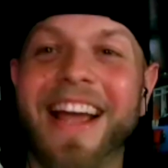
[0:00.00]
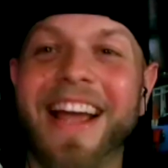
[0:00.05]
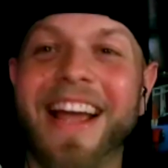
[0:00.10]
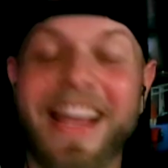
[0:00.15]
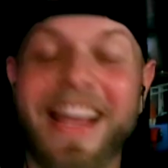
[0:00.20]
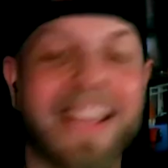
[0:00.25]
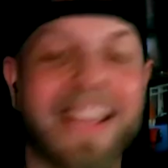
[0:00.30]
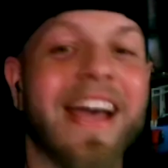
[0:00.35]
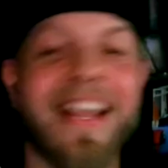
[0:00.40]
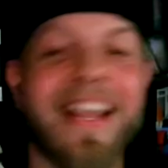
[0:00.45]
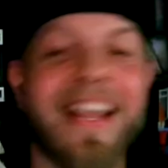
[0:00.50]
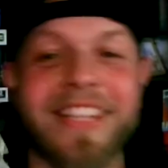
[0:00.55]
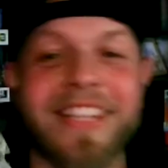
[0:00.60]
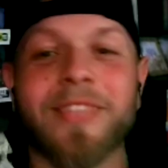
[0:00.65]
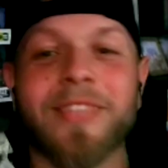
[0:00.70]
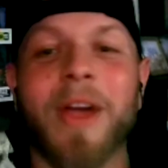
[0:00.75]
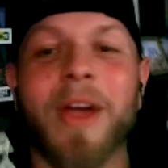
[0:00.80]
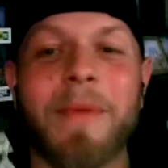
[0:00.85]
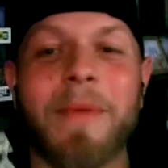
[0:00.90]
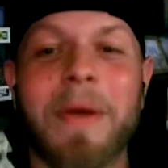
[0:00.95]
Yeah, that's
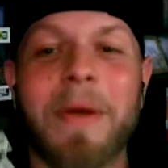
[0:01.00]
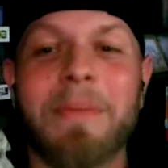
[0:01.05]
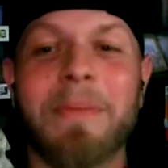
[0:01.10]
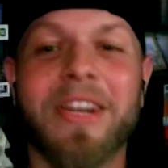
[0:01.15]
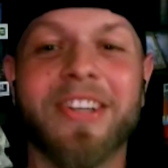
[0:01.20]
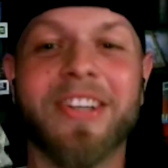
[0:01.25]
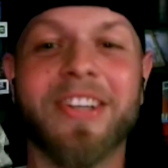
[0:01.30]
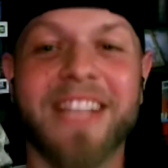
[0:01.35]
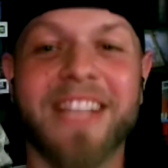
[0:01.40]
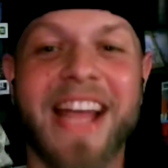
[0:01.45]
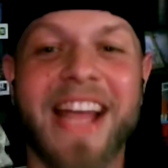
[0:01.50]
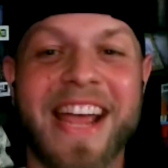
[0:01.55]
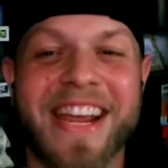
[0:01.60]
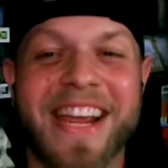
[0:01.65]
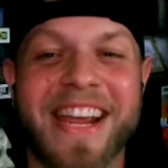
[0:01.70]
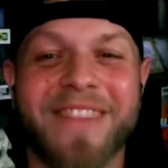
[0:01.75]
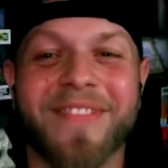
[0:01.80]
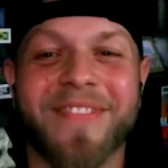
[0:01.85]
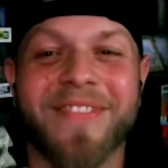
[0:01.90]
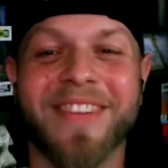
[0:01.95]
right. My middle name.